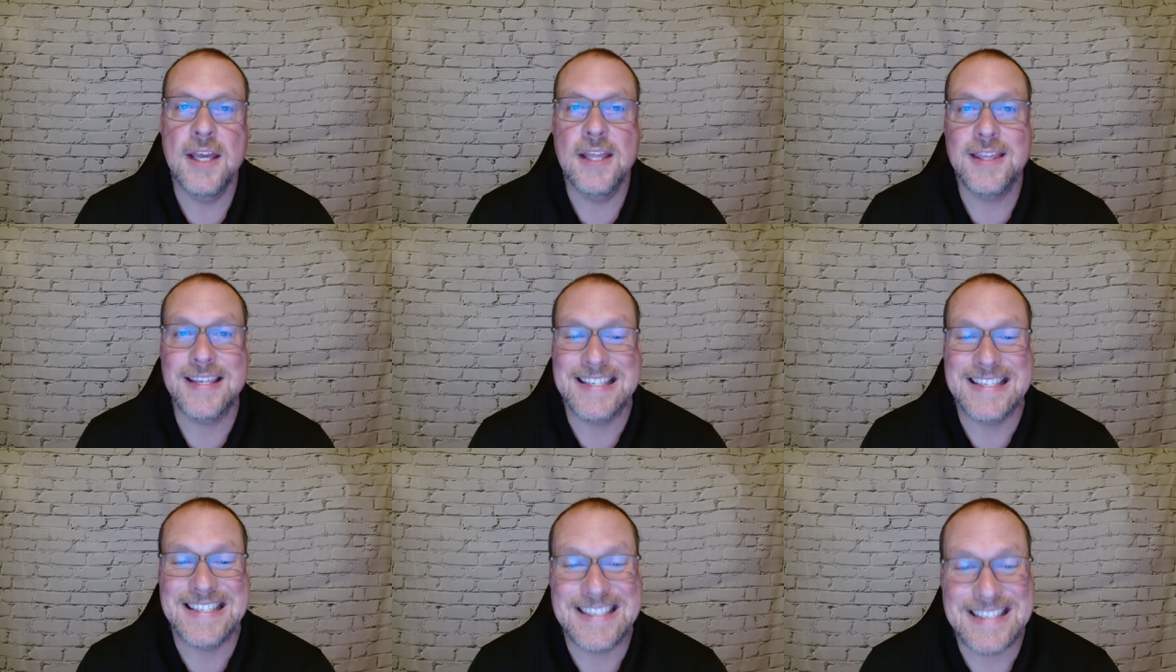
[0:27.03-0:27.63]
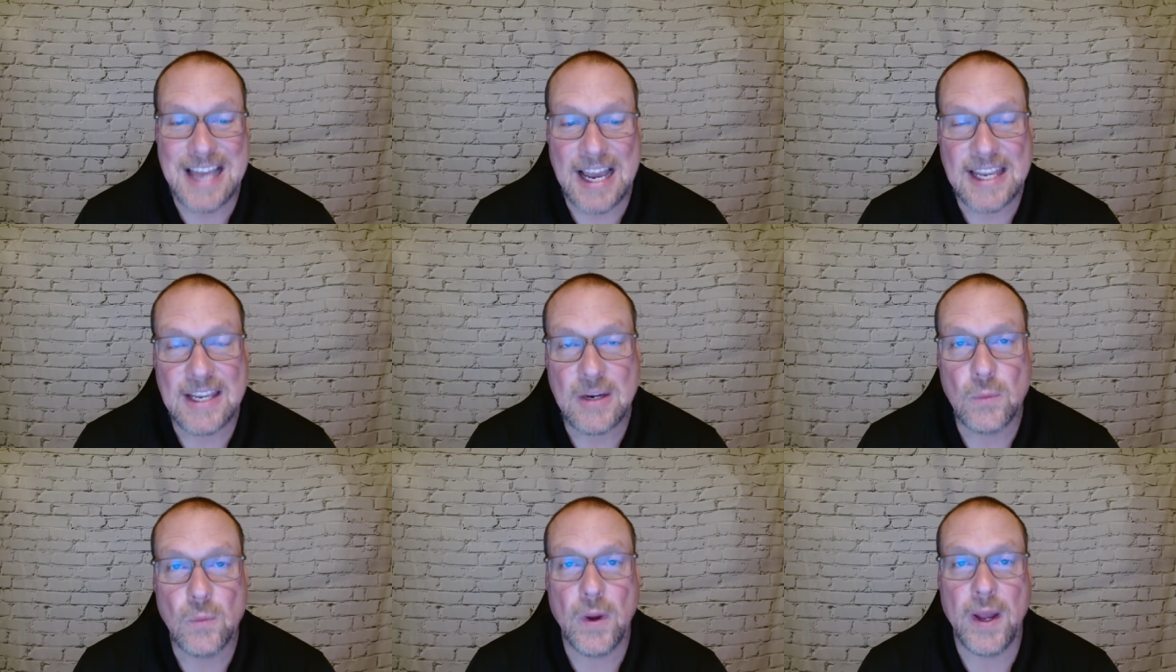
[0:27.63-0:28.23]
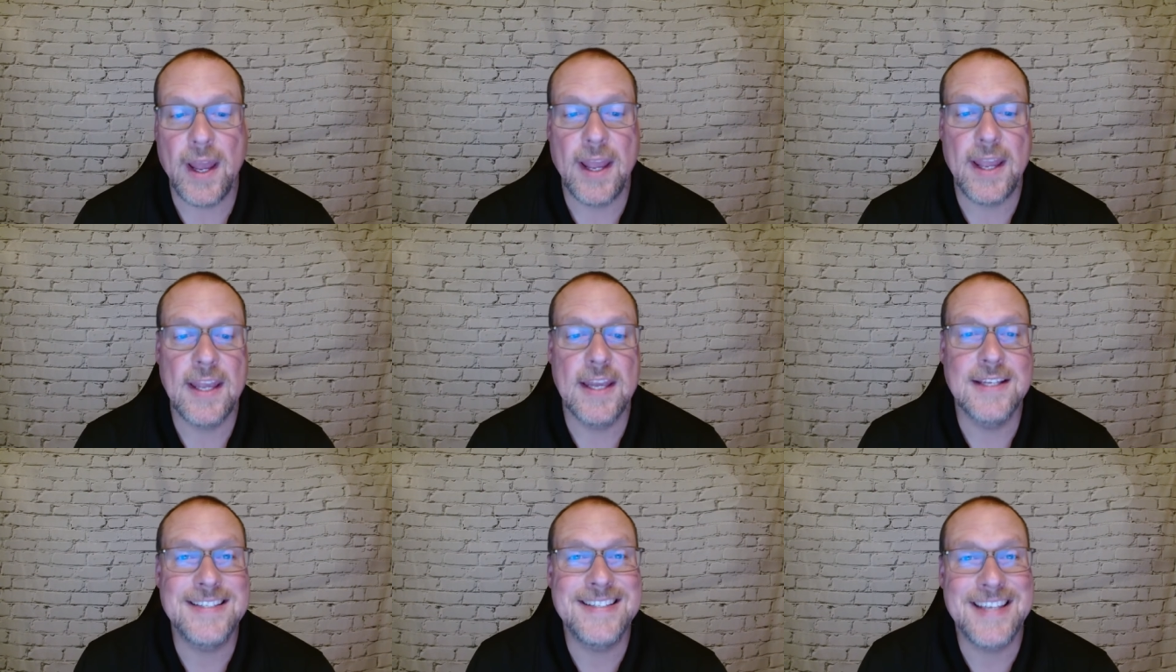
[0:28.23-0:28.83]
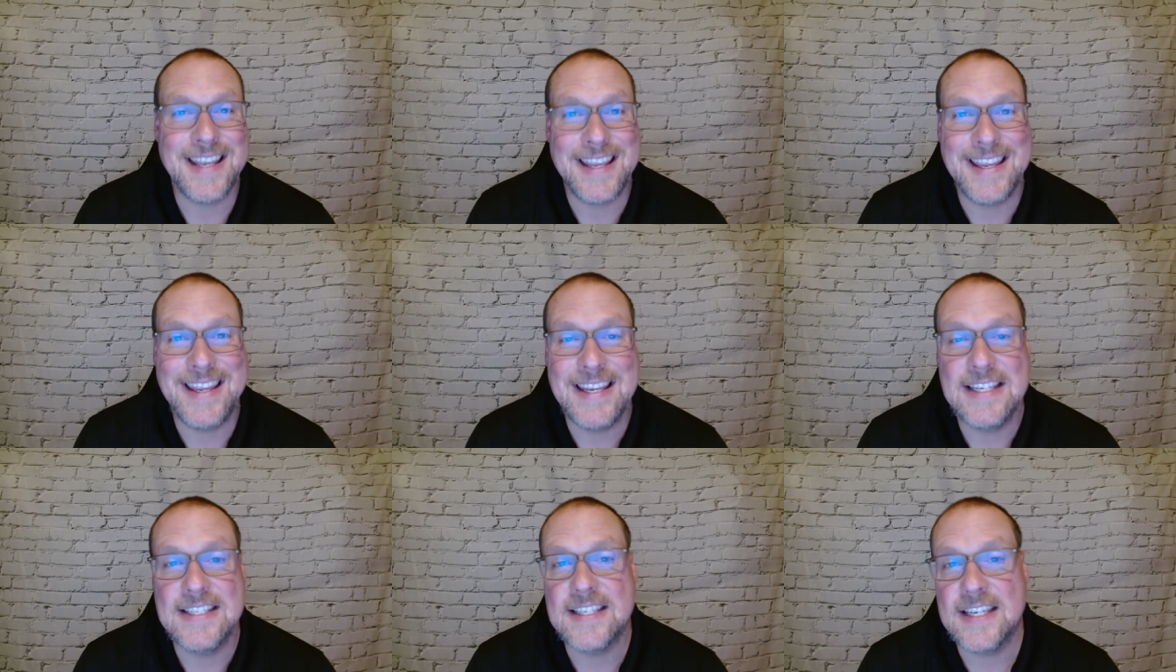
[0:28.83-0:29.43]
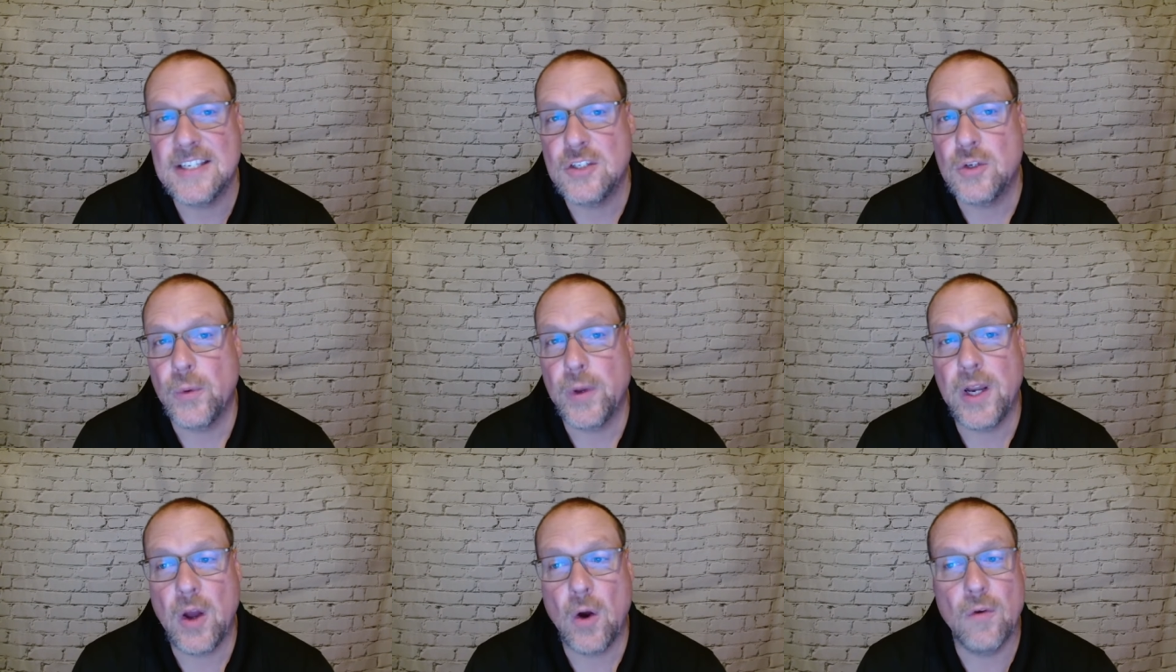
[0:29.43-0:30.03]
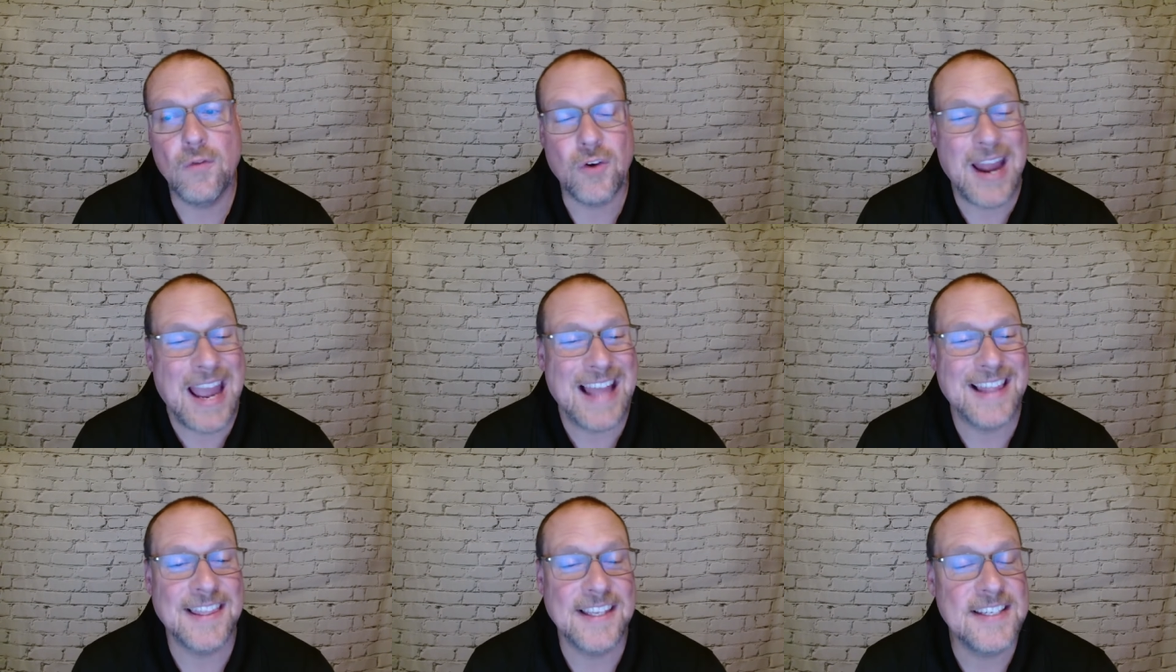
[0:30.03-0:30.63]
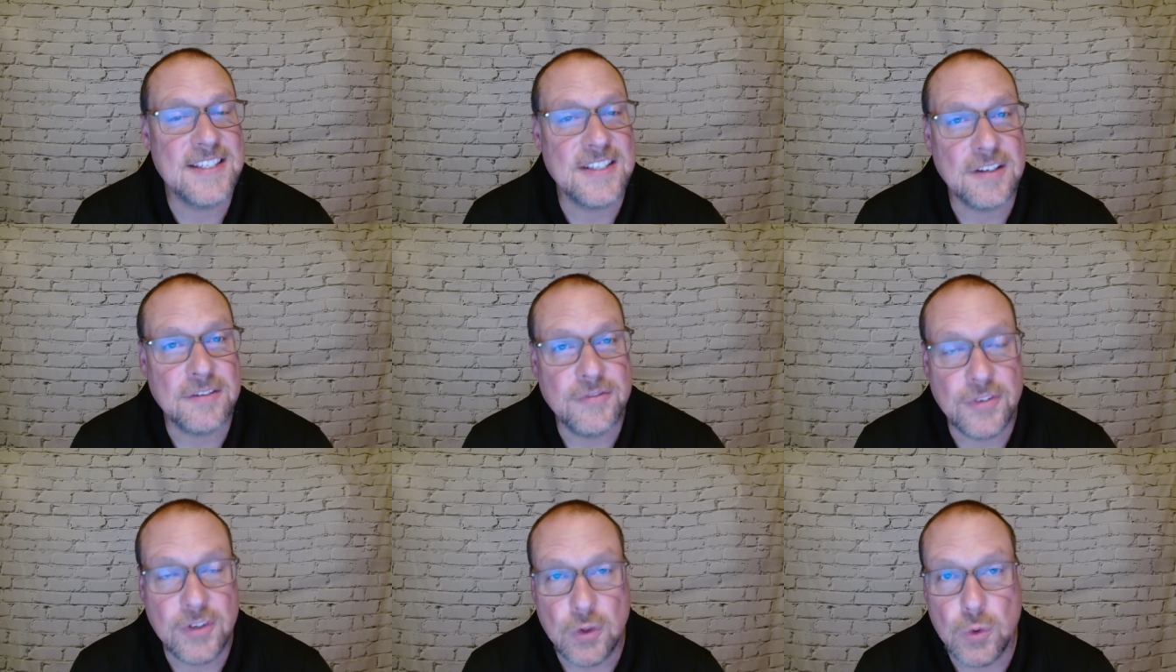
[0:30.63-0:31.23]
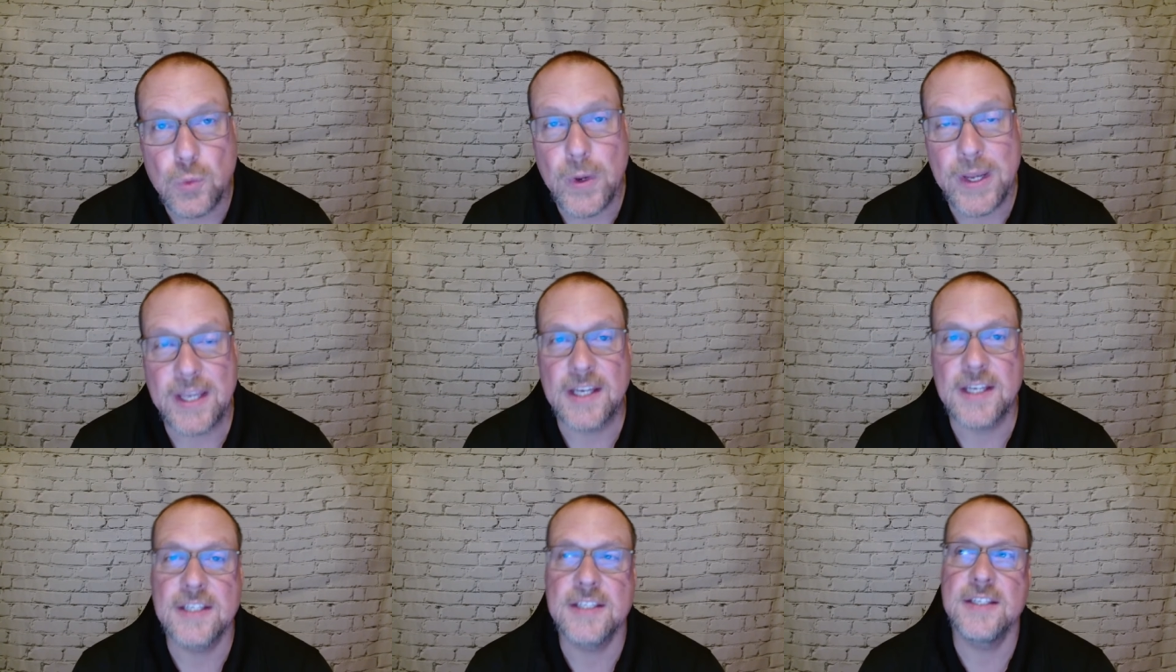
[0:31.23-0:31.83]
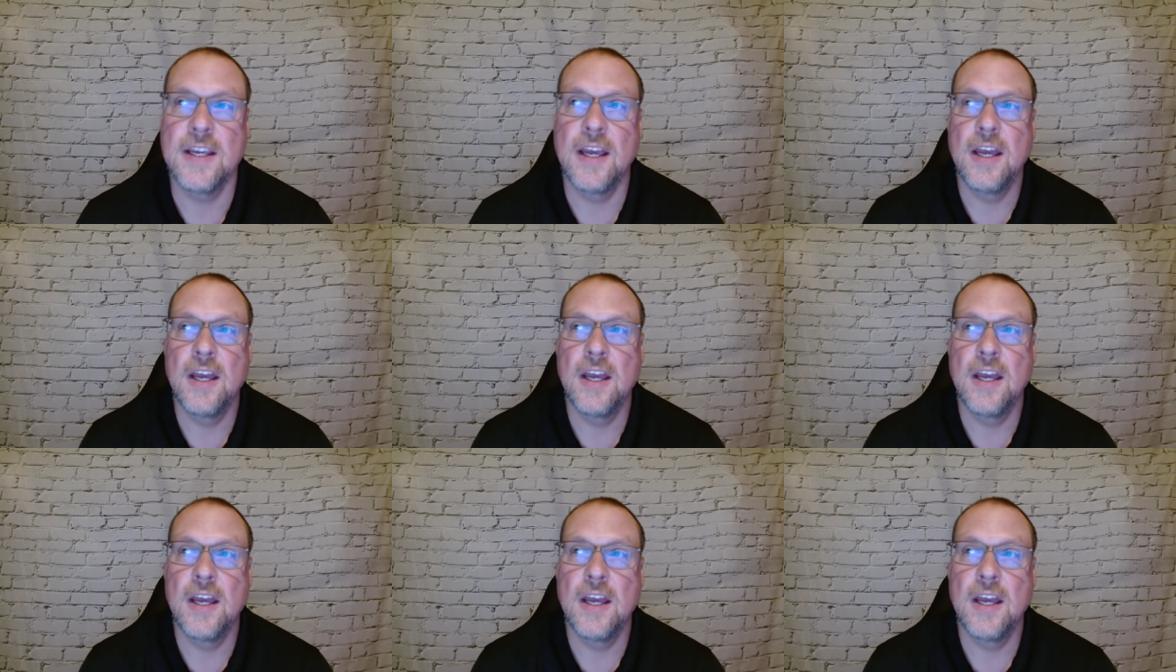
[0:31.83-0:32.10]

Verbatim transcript: The second way is to ease into it over at least a few weeks.